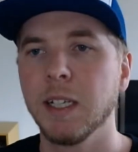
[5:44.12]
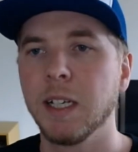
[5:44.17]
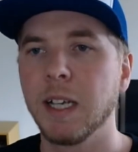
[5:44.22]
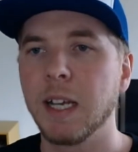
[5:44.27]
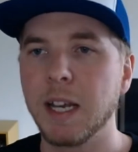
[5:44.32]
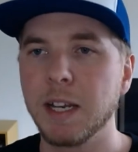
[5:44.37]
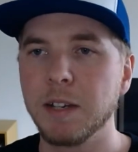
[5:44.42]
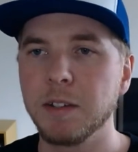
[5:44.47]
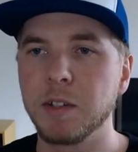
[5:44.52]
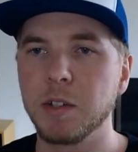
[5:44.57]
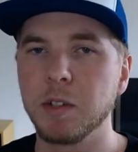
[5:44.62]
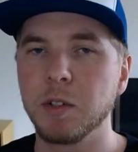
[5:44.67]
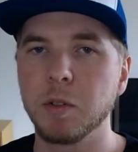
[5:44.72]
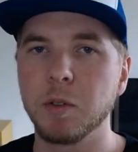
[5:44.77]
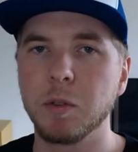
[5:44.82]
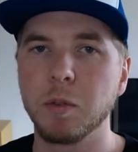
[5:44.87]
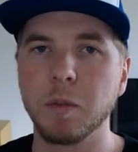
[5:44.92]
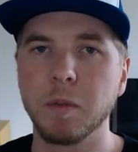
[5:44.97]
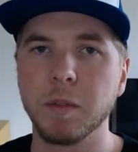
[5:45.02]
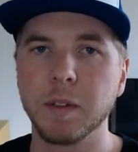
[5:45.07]

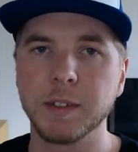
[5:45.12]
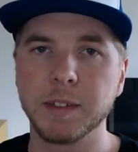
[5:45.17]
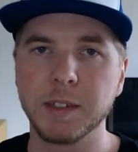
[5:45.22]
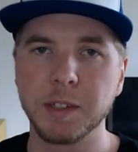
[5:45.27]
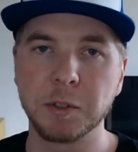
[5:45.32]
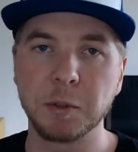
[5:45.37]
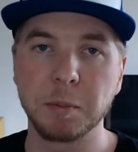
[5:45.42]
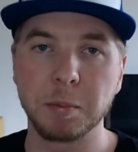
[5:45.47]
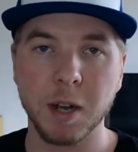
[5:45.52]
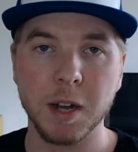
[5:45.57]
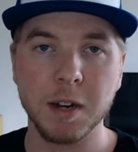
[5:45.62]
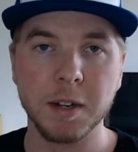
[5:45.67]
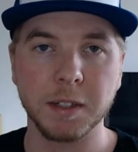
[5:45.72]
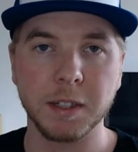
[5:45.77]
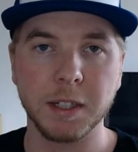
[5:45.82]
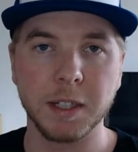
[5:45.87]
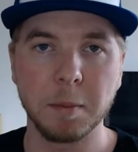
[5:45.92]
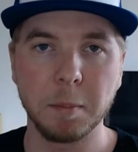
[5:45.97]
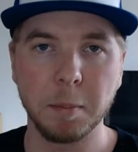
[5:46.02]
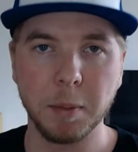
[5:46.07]
into the single
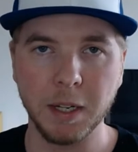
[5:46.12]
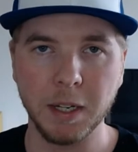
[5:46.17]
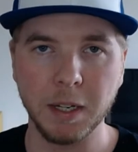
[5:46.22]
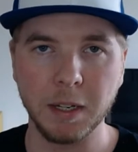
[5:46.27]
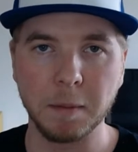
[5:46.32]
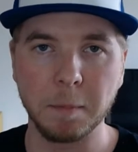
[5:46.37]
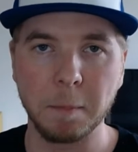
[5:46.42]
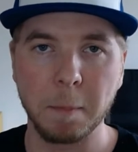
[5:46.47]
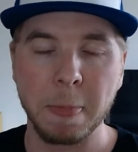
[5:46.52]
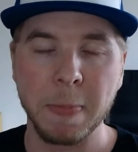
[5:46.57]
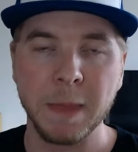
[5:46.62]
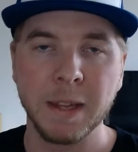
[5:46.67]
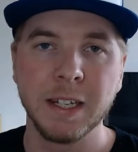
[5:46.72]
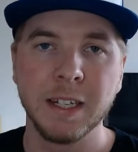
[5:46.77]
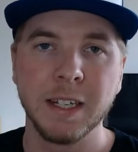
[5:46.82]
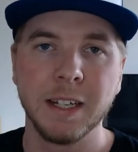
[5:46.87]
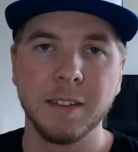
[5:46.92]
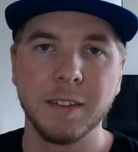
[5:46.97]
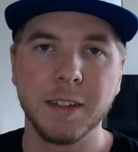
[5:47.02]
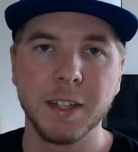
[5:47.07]
product campaign,
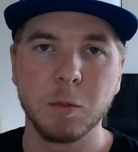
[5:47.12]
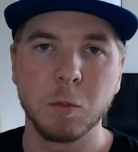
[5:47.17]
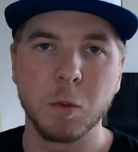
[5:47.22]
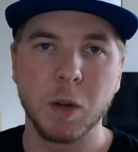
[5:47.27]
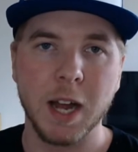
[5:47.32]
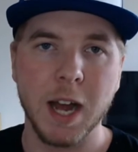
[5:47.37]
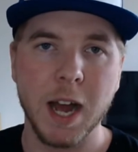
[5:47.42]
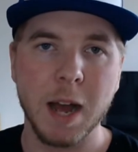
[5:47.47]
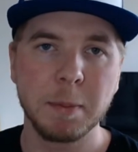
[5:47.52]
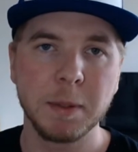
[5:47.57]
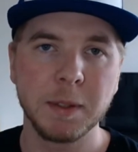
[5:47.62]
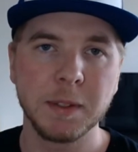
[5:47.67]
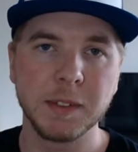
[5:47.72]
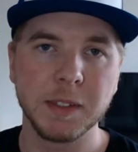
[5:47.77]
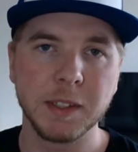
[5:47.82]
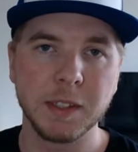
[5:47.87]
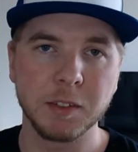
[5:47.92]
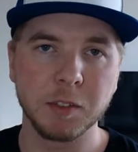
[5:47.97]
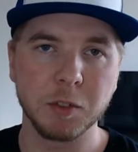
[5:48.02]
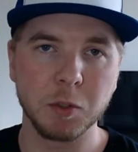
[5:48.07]
then what happens
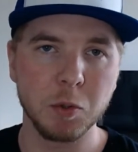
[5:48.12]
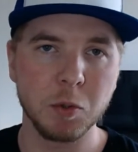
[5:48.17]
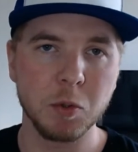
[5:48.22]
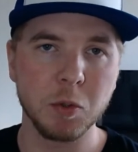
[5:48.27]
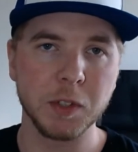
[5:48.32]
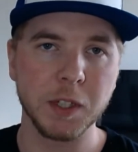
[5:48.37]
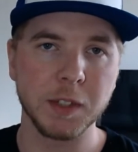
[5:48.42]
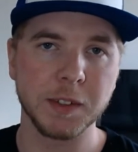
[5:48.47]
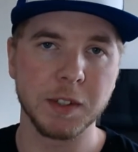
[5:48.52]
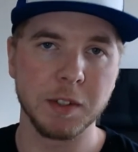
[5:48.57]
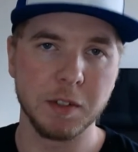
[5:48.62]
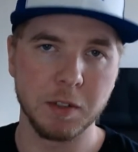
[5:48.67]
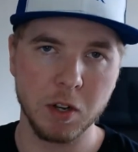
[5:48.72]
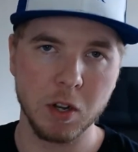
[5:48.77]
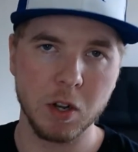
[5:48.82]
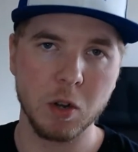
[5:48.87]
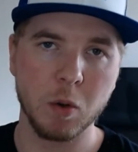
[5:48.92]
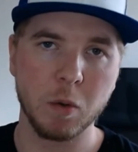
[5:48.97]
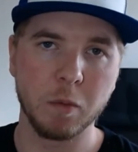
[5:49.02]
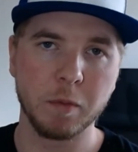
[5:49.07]
is Google doesn't
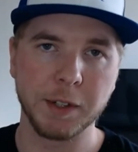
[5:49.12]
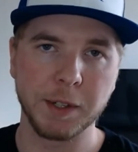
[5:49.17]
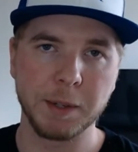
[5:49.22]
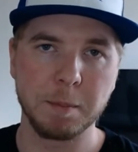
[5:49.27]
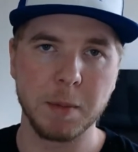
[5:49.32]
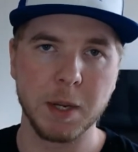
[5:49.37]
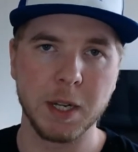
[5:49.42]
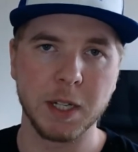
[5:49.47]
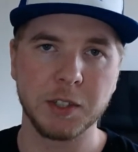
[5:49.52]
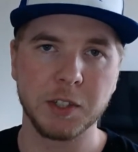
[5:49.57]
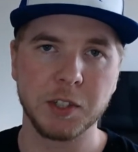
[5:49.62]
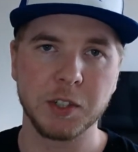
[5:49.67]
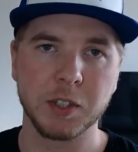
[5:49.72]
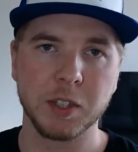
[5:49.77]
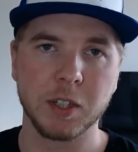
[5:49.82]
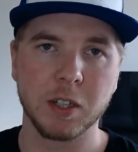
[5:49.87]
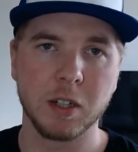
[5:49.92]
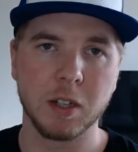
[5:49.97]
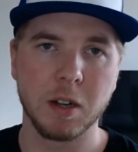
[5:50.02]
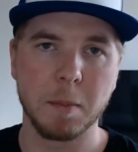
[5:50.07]
know very much
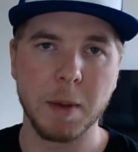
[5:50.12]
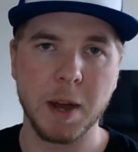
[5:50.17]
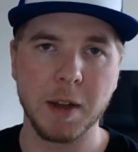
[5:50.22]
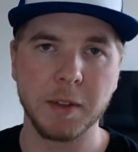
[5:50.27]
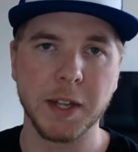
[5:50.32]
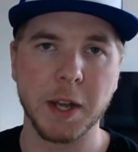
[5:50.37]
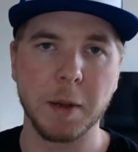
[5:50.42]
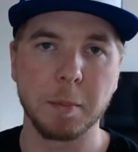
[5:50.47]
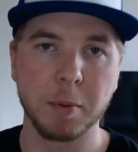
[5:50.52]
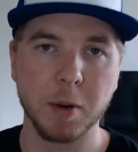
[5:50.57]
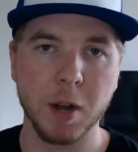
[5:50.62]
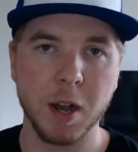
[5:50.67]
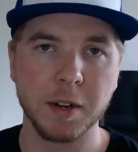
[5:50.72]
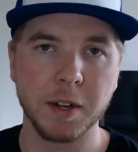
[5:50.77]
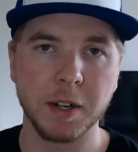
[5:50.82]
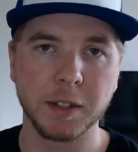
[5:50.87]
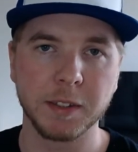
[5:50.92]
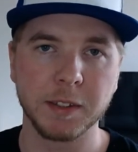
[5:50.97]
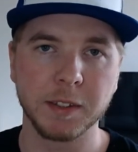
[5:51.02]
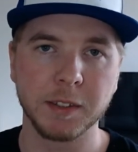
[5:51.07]
about that
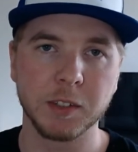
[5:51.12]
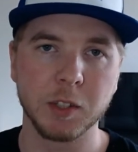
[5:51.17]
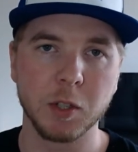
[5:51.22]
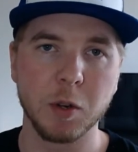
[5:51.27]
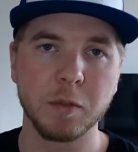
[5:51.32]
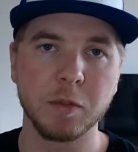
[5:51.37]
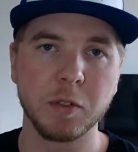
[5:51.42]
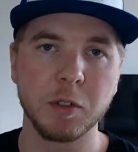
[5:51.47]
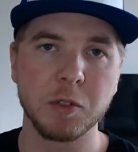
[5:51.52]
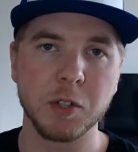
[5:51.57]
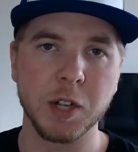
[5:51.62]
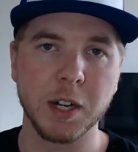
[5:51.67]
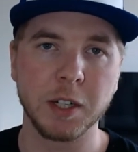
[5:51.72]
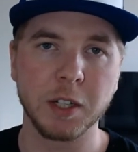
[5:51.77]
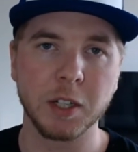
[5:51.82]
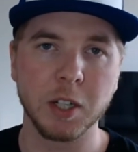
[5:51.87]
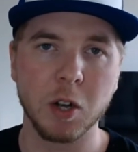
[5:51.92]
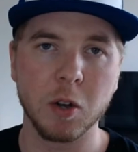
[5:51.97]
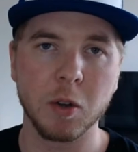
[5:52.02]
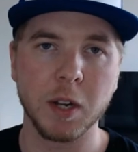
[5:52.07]
product. So if you try to
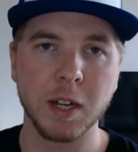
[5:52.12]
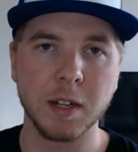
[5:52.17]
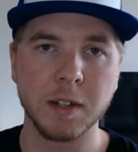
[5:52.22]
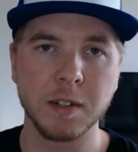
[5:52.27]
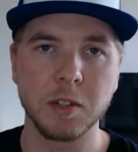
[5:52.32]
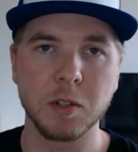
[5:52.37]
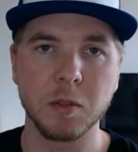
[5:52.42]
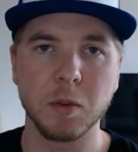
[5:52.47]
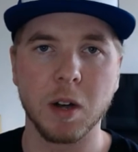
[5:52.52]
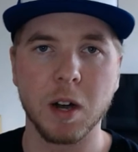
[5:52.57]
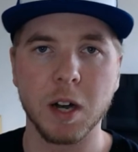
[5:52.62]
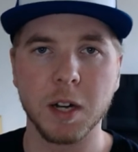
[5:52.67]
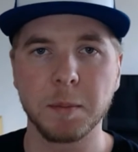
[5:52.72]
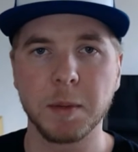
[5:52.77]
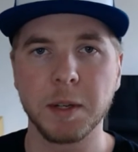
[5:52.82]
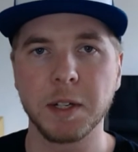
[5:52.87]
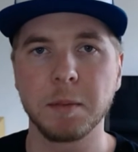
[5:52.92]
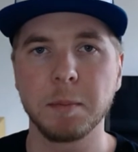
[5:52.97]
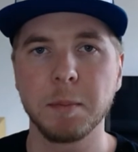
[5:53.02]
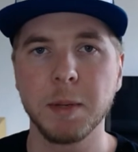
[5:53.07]
go into
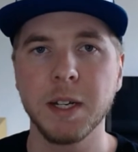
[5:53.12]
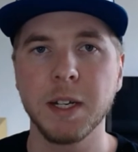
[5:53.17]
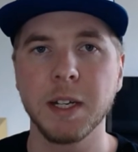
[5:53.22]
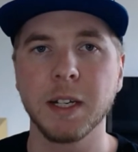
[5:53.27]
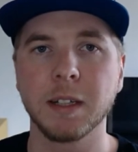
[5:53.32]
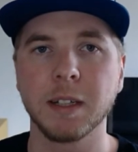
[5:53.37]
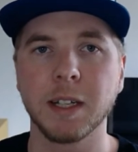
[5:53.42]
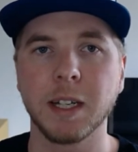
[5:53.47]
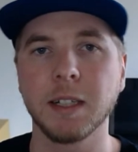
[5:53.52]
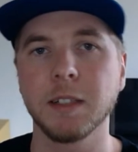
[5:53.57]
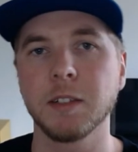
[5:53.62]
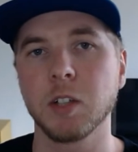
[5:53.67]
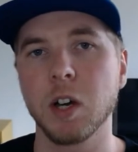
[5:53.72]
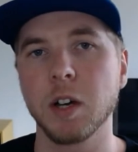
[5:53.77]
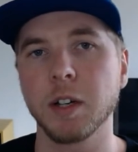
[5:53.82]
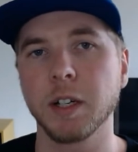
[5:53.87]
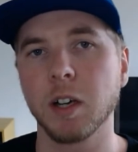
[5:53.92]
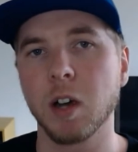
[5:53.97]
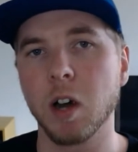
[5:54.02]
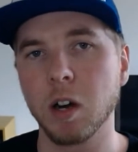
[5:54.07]
automated bidding like
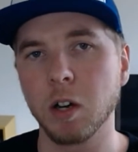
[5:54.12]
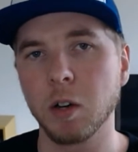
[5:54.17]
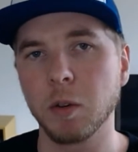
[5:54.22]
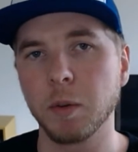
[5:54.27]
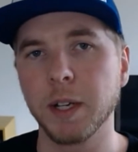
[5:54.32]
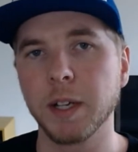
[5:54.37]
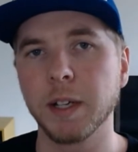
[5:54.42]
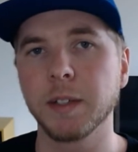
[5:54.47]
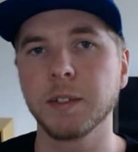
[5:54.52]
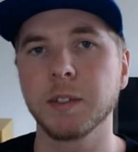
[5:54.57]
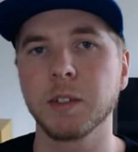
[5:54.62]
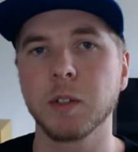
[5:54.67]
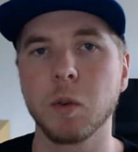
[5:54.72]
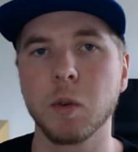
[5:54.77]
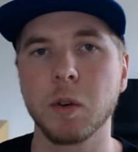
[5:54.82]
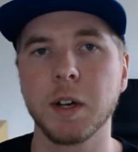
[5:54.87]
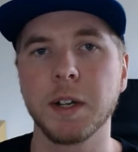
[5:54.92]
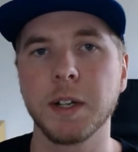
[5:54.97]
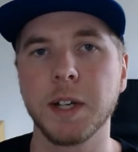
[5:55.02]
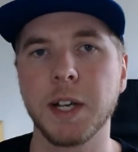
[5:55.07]
target ROAs
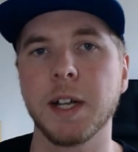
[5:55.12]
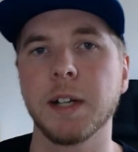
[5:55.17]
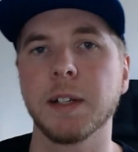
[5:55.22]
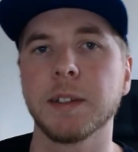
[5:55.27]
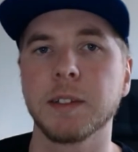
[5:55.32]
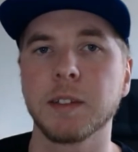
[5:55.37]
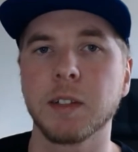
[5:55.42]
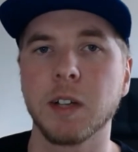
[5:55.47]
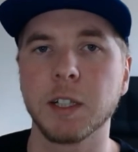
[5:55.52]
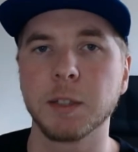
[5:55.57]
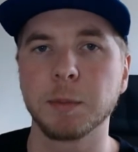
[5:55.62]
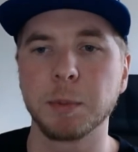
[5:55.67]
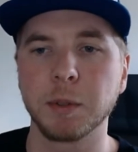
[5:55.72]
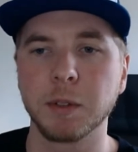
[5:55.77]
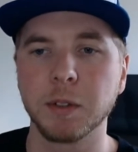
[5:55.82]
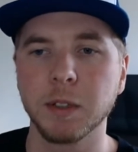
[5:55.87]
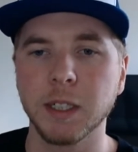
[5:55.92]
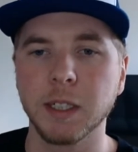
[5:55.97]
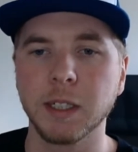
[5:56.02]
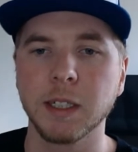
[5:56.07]
or enhanced cost per
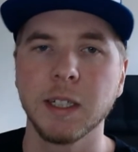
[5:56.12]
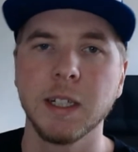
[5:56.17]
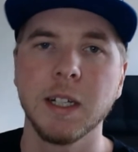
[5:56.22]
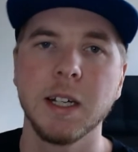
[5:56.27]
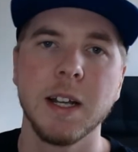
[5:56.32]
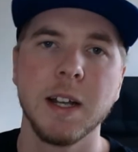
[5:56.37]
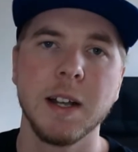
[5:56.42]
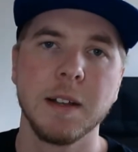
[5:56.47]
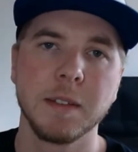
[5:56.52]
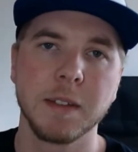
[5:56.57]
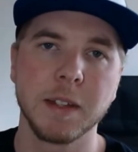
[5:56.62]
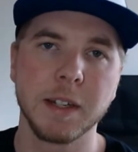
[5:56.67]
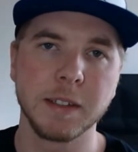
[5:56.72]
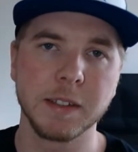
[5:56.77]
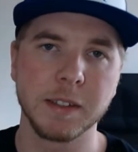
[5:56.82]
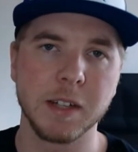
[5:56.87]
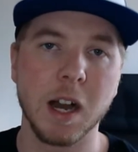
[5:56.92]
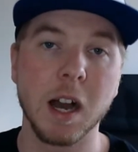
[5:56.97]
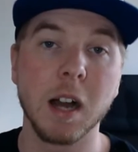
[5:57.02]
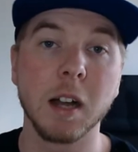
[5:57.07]
click, then
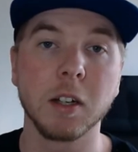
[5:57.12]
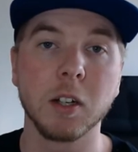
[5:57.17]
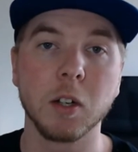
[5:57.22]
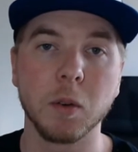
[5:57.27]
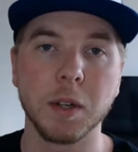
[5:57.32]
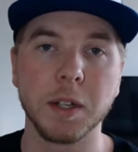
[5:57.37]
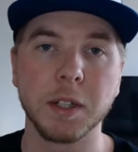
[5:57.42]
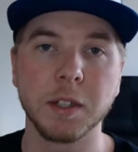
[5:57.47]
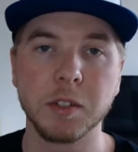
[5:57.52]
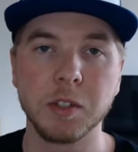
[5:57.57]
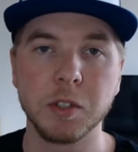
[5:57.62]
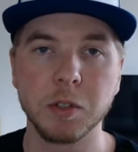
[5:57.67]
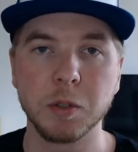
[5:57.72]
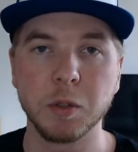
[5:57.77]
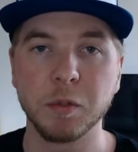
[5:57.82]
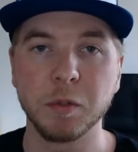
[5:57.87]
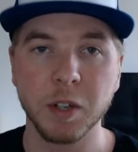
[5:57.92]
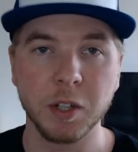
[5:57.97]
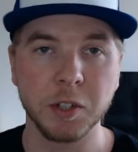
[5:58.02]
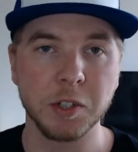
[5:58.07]
it's not going
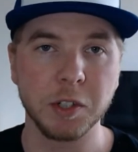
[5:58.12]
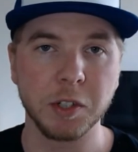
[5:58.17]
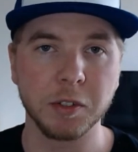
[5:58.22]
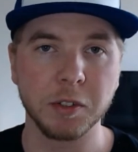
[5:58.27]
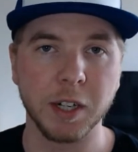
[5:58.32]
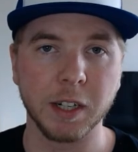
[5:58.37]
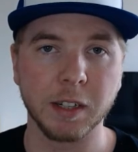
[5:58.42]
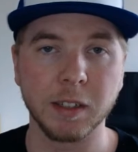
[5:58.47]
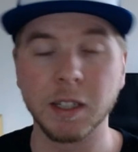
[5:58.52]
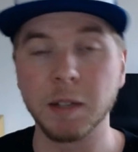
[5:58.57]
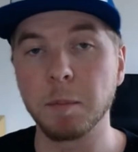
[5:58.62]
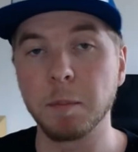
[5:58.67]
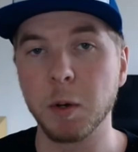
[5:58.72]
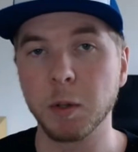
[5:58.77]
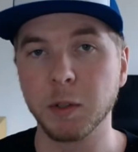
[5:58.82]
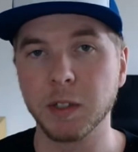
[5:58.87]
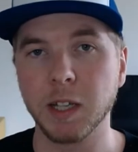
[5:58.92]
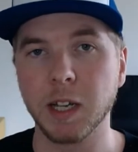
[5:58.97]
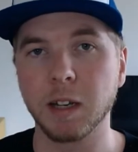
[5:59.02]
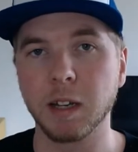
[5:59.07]
to function correctly,
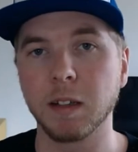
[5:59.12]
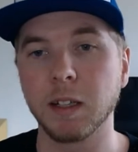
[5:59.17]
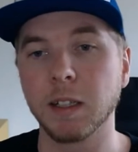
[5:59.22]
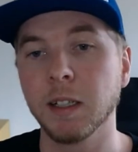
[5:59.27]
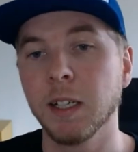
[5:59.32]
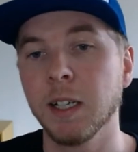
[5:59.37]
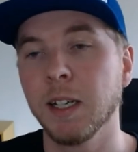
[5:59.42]
most likely.